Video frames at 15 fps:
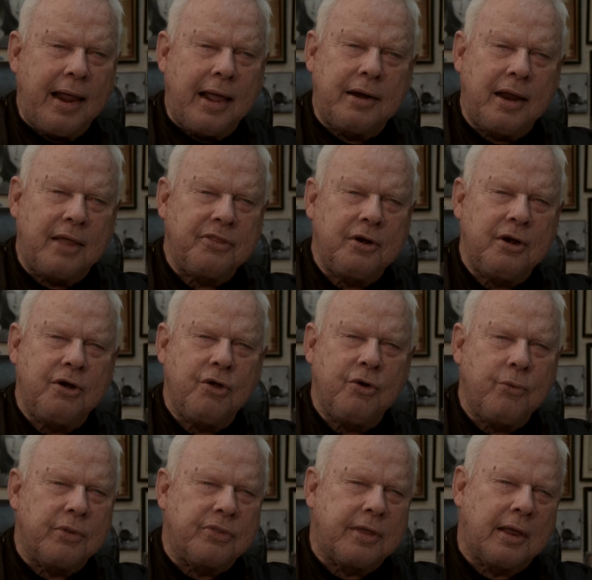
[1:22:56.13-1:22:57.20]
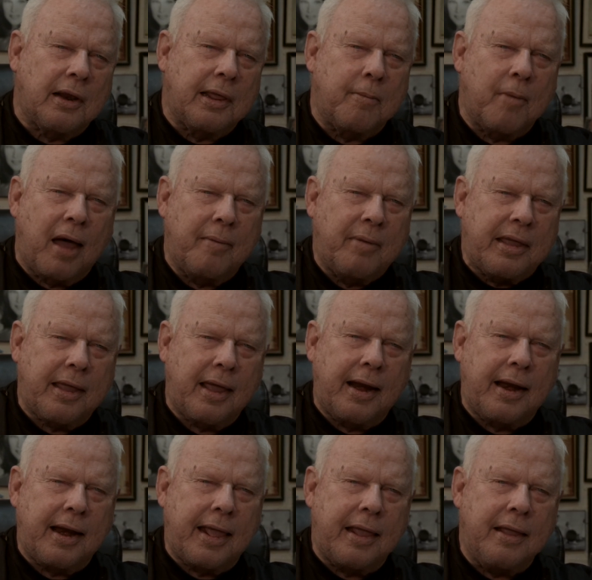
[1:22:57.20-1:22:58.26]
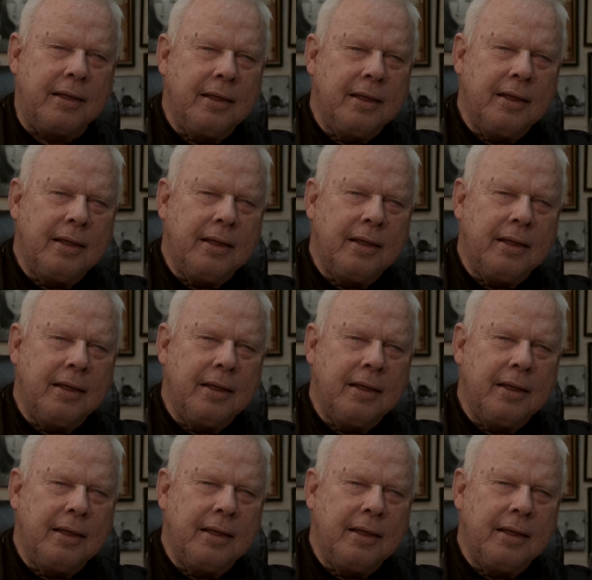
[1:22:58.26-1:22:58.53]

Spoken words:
had nothing to do with killing Bobby Kennedy.